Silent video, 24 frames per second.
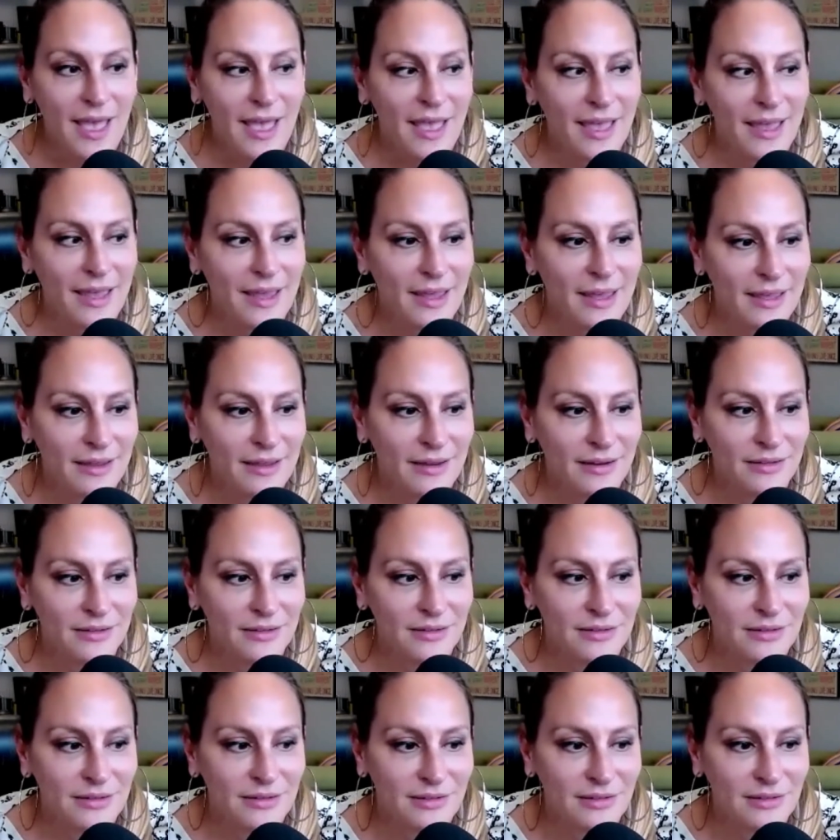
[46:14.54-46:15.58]

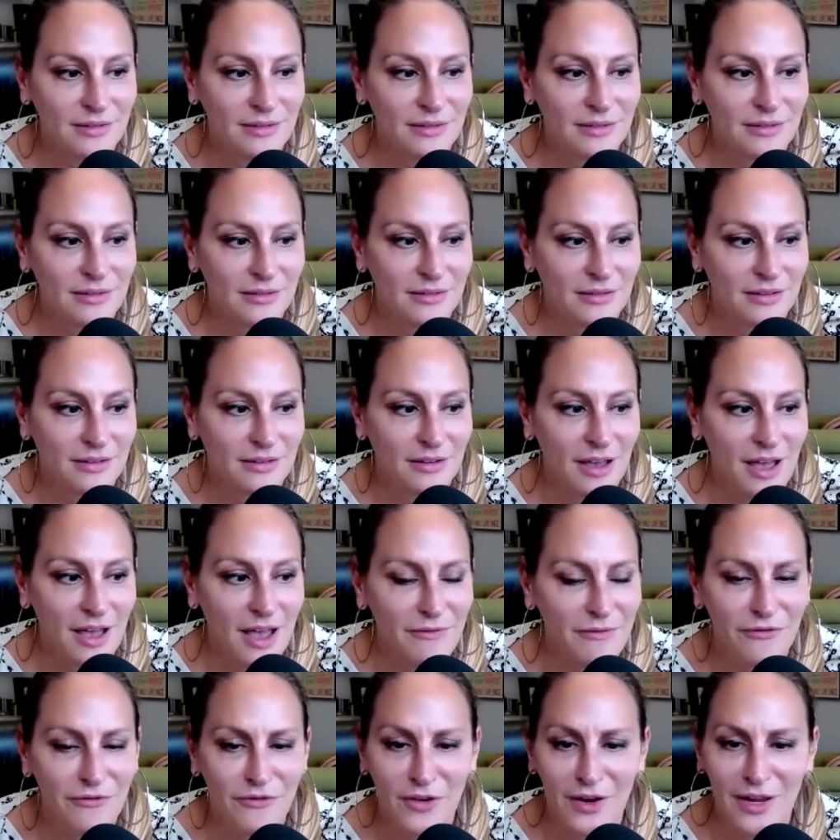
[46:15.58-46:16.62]
And
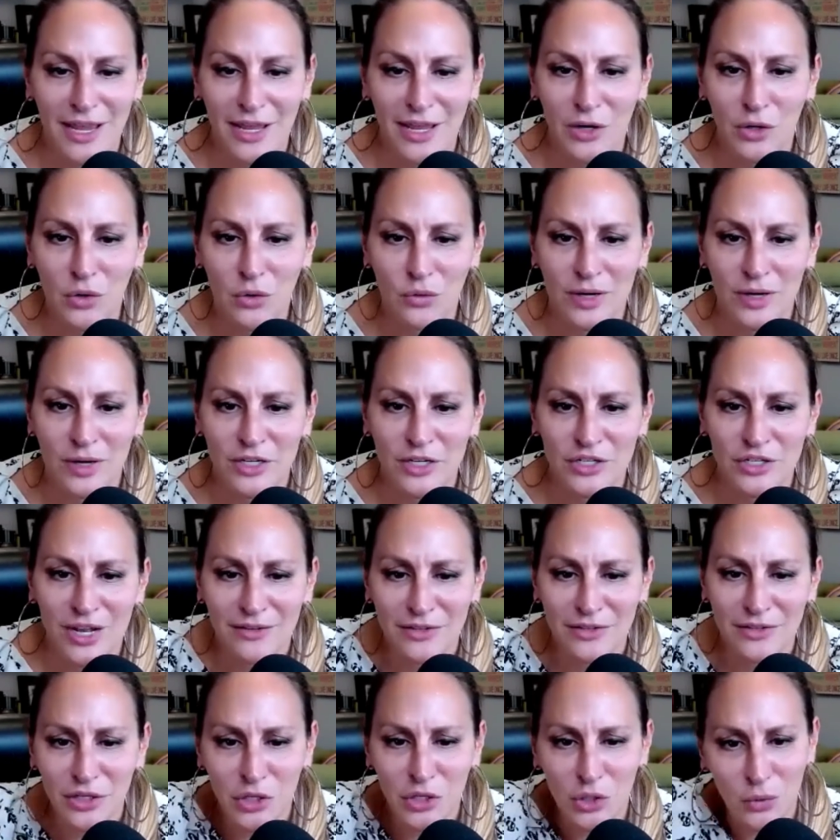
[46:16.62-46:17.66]
I forget who reached out
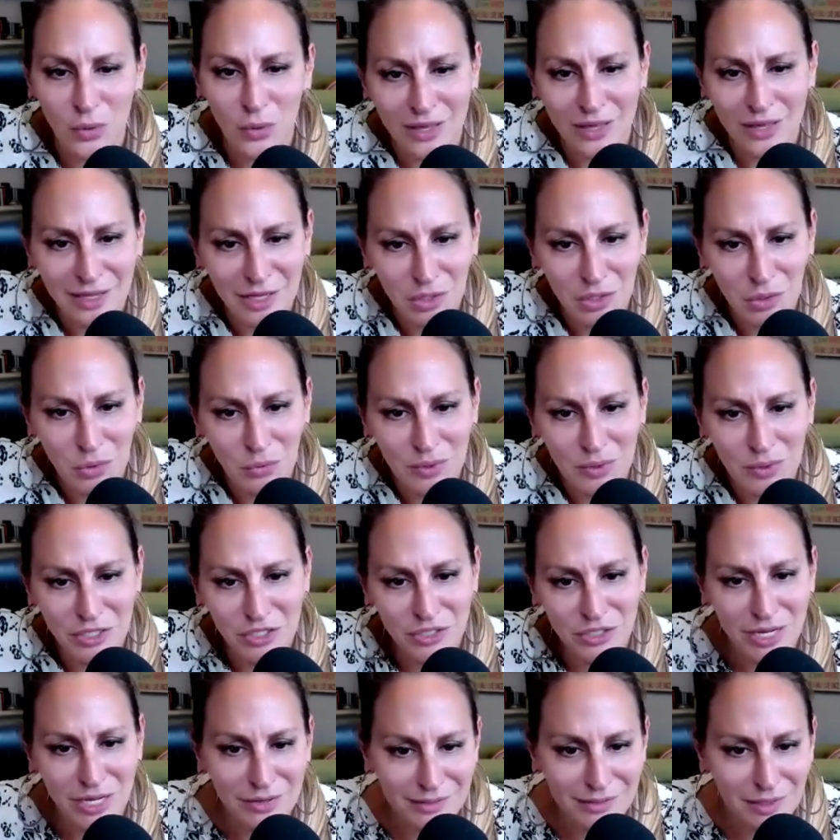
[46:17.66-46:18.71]
to who. I think you reached
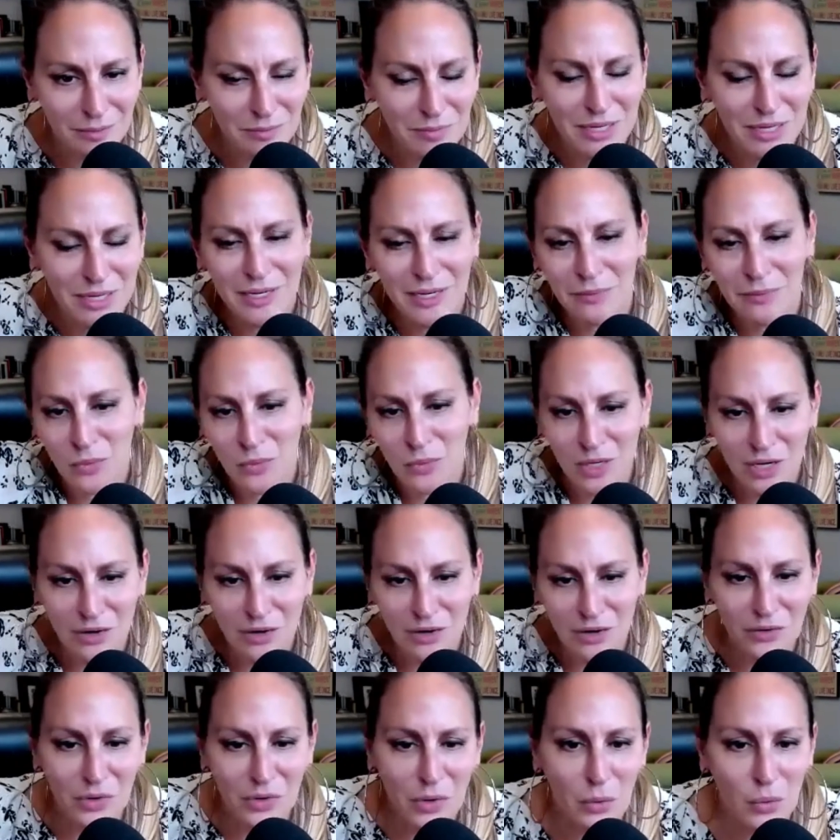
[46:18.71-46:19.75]
out to me,
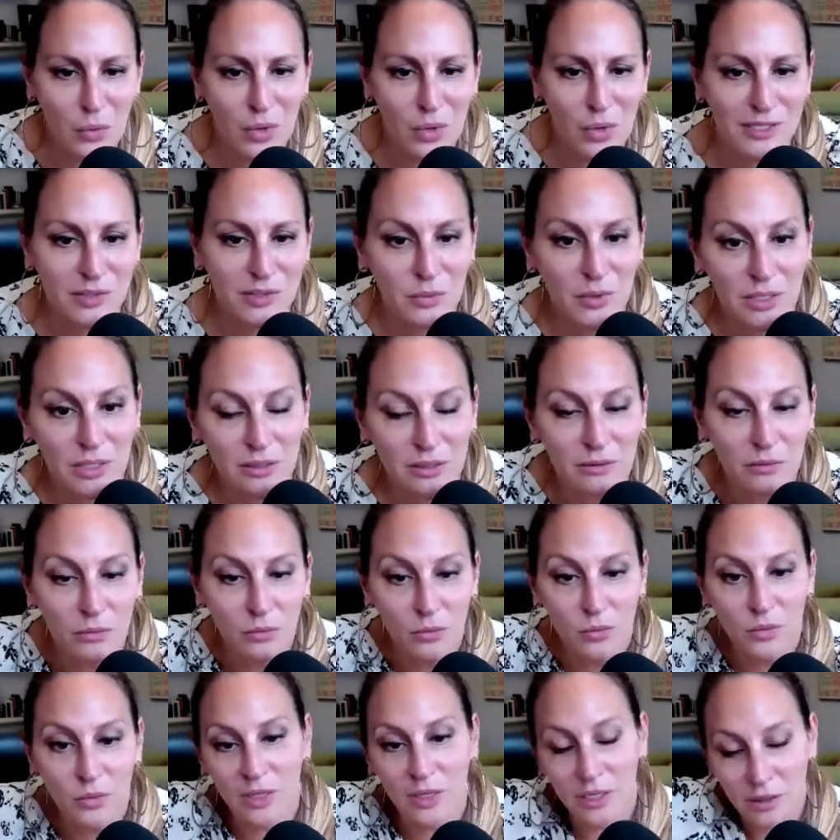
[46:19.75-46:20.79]
whatever it was.
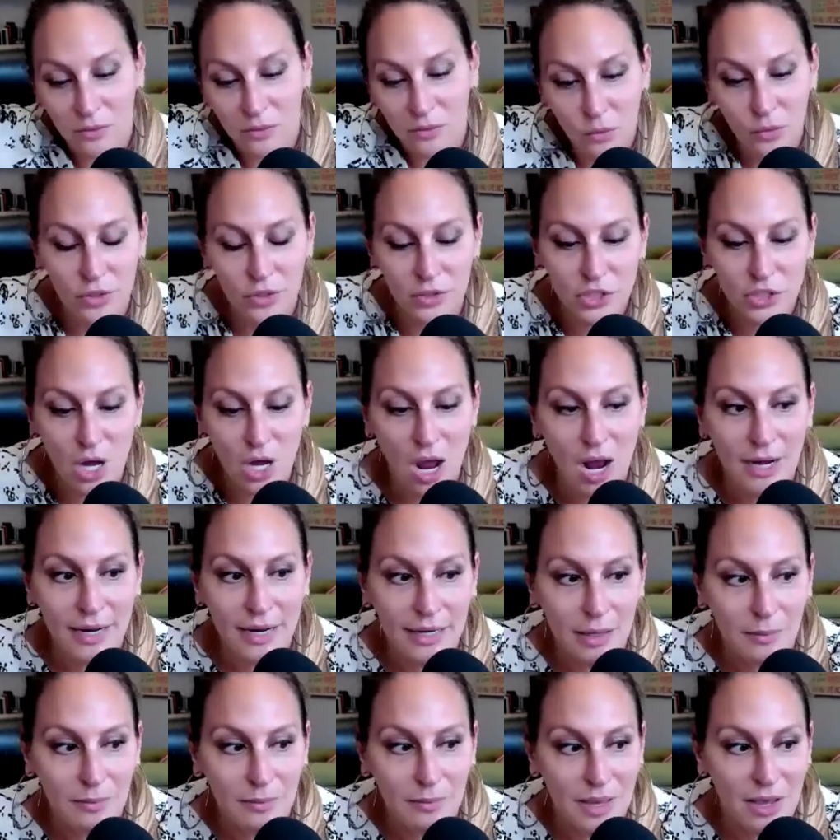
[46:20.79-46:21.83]
We were
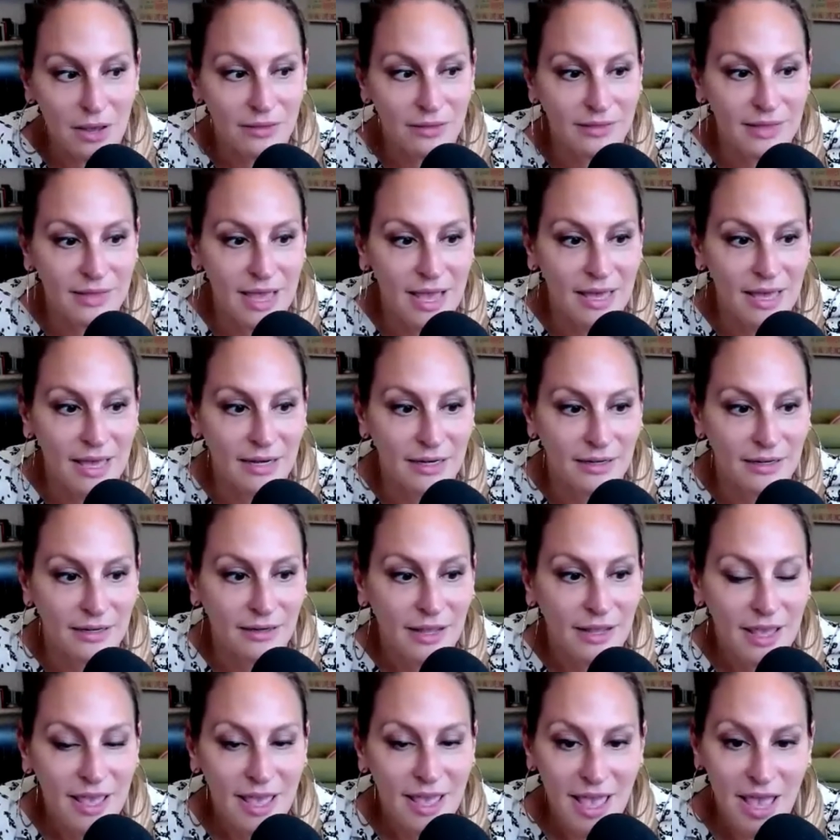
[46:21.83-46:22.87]
talking about that and
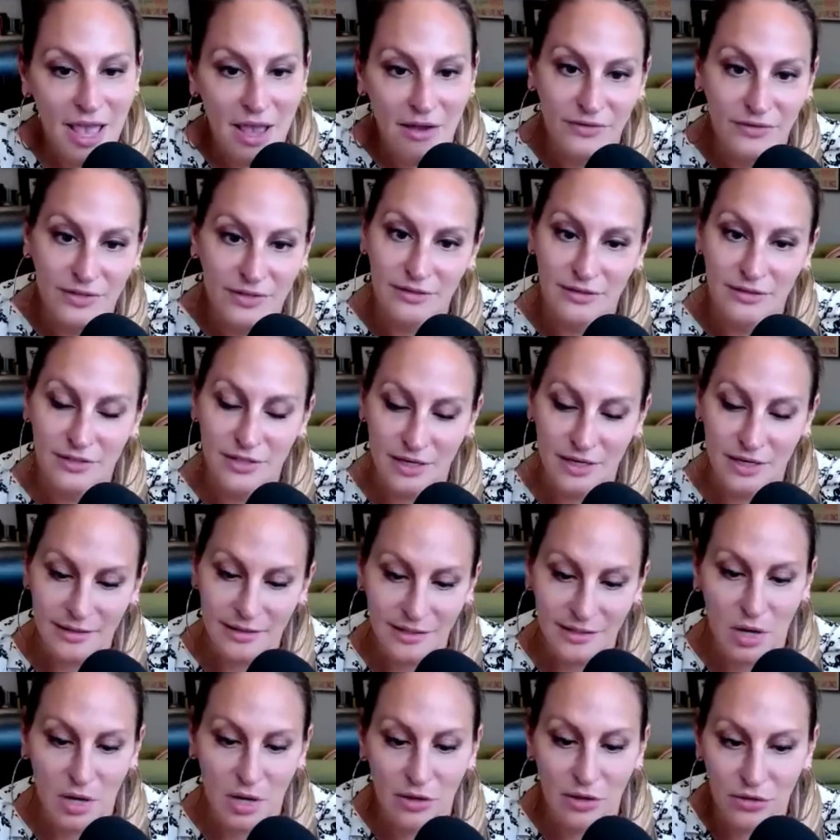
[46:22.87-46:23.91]
have done
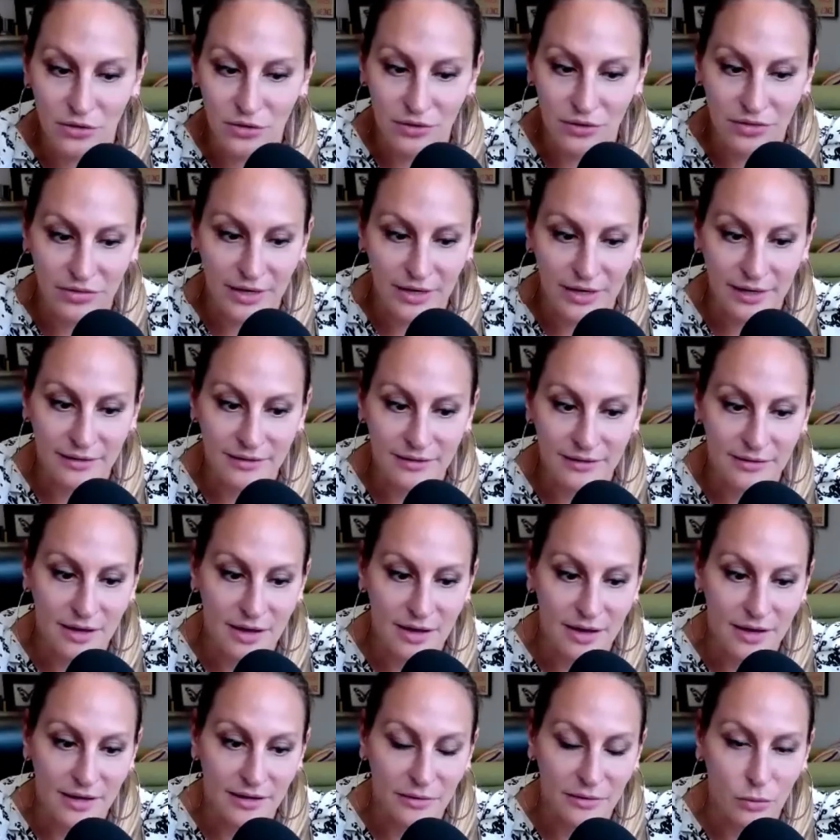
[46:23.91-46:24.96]
some other things
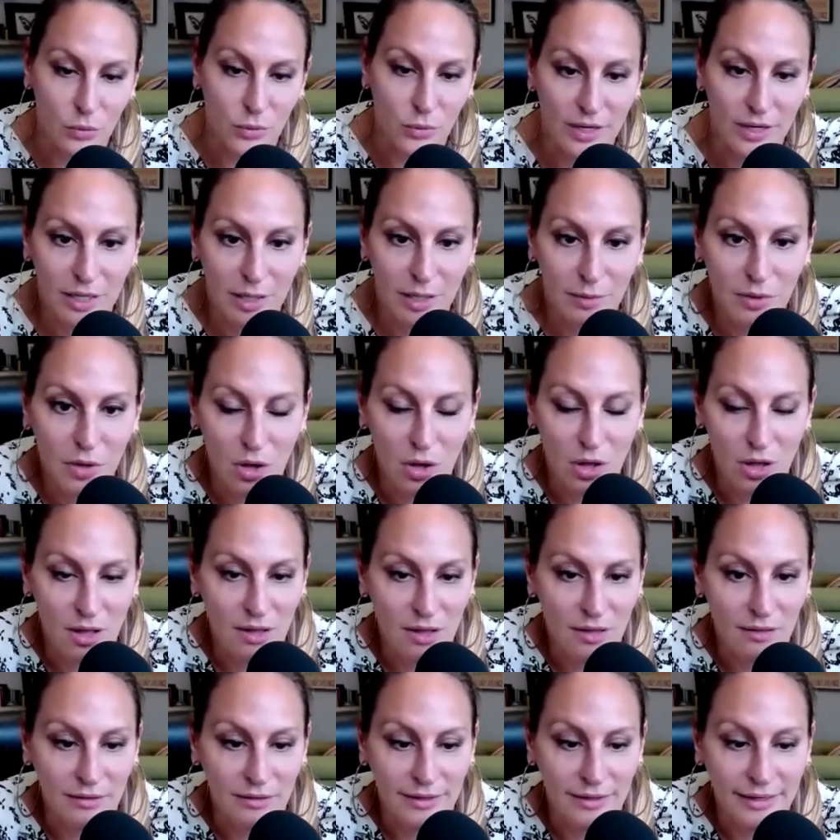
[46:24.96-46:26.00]
on Wake Up
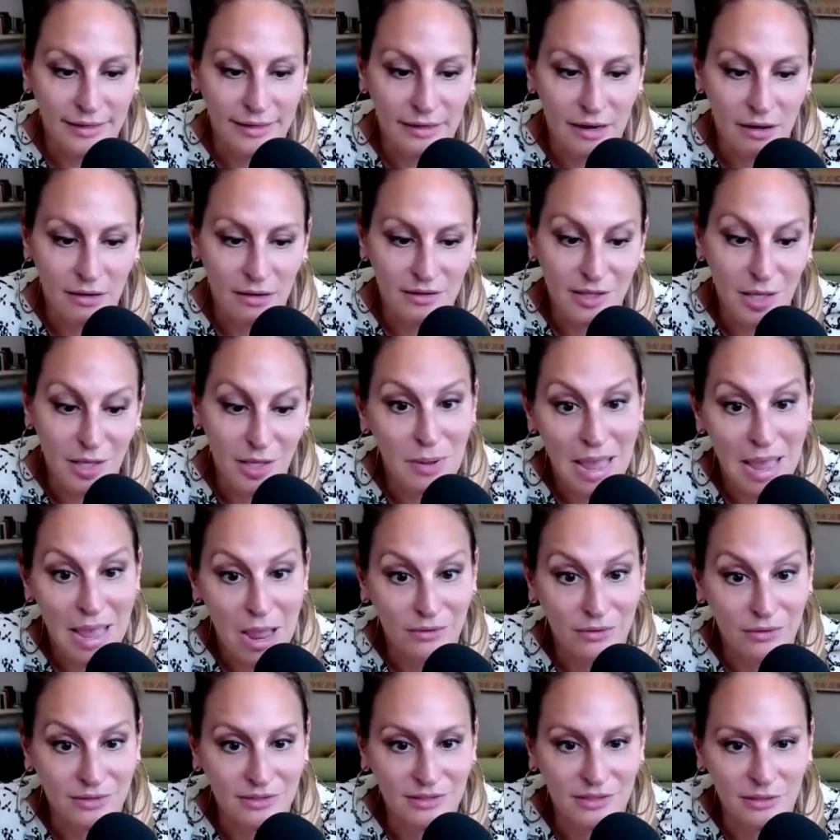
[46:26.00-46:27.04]
Call and on
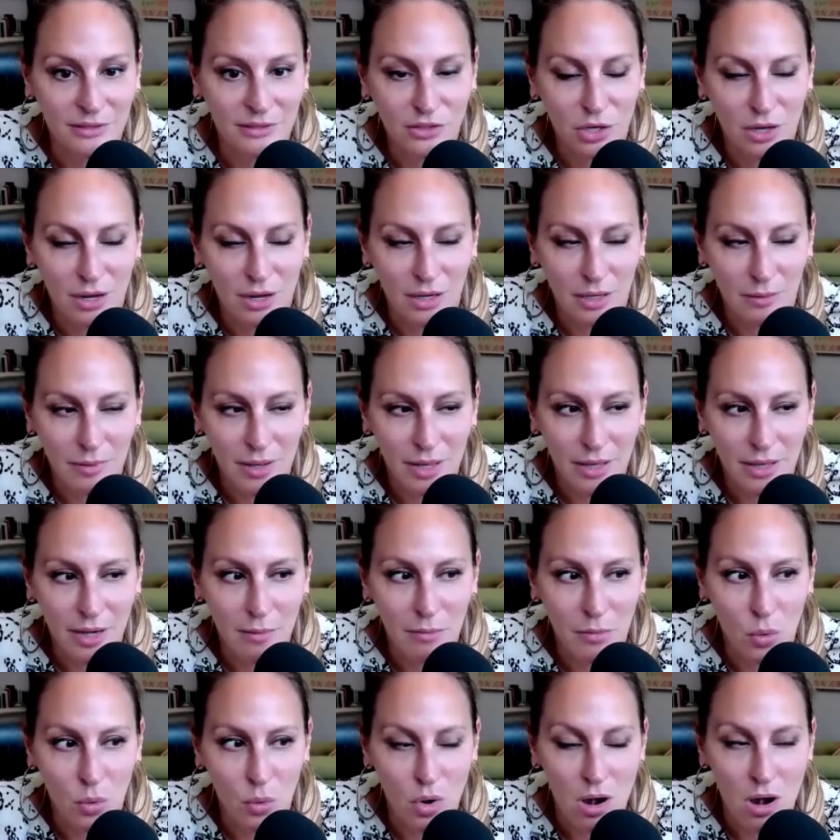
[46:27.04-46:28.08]
Clubhouse to talk about it
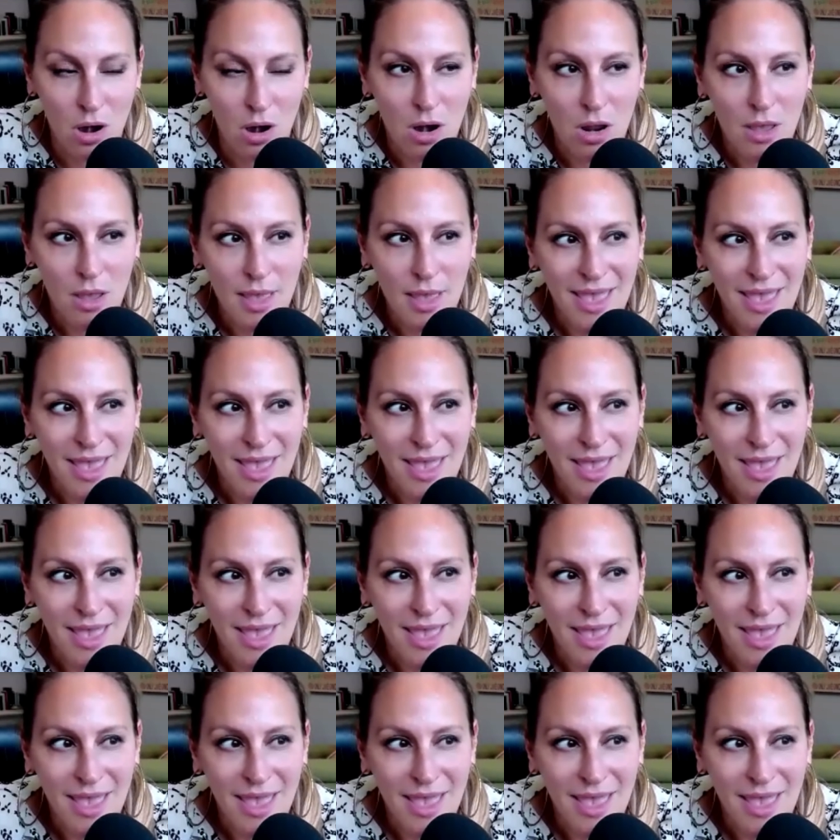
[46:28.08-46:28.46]
more.